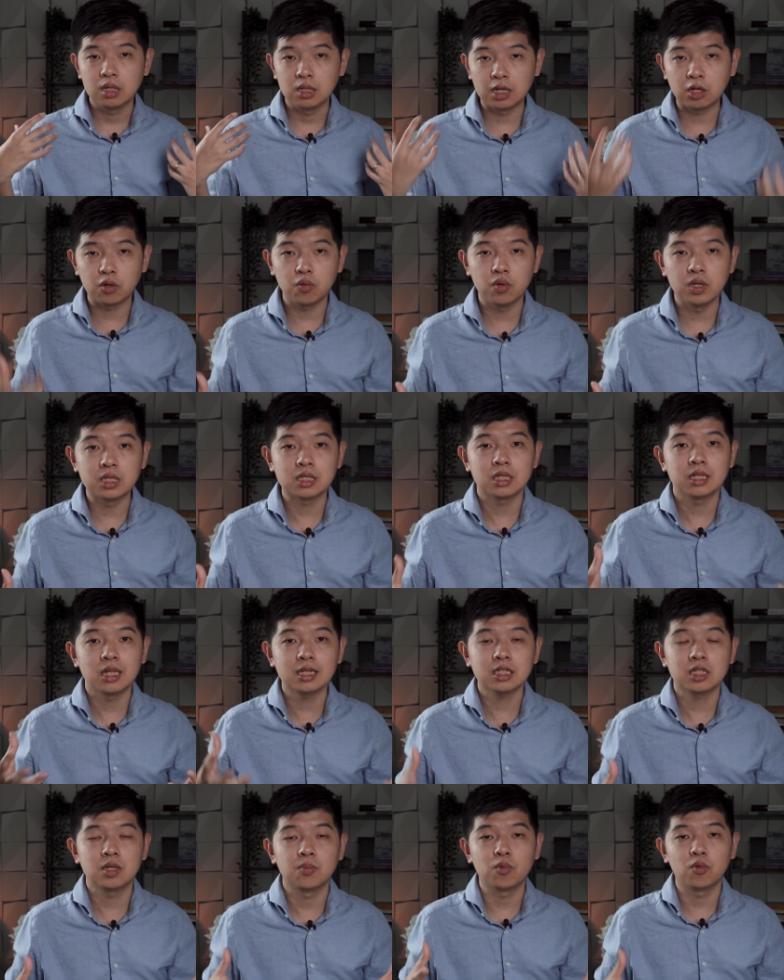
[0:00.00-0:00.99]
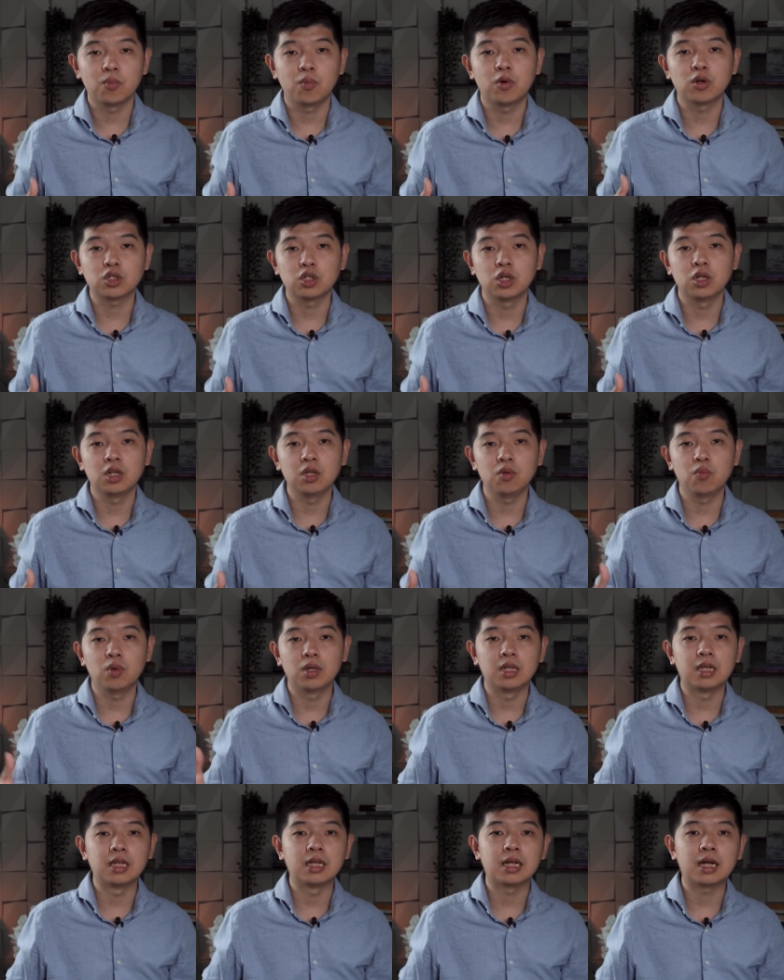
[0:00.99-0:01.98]
decrease less than proportionately
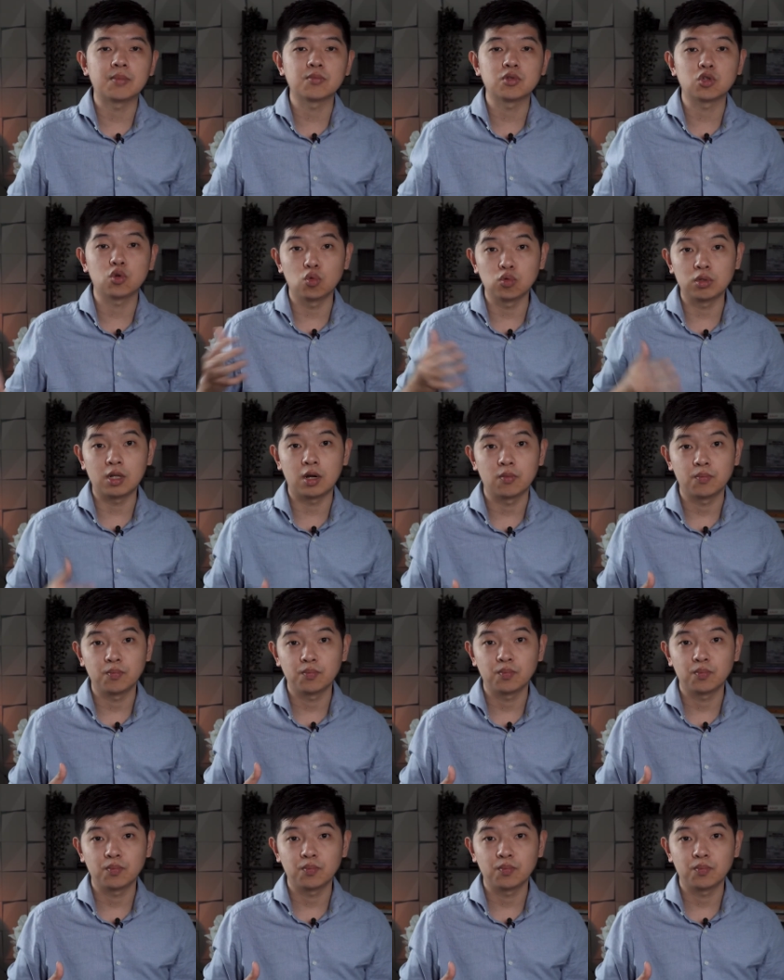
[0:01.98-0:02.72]
when incomes go down.